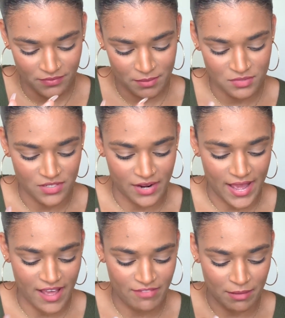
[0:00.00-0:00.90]
I'm sorry, I
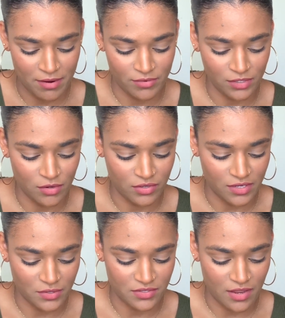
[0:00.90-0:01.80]
have like my really long
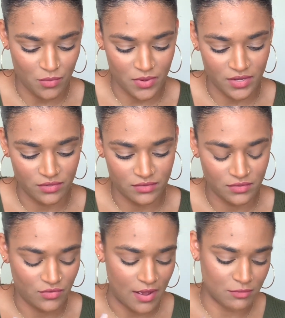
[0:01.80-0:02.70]
nails and I don't want
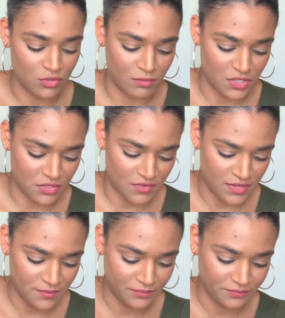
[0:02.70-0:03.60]
to grab too much of it.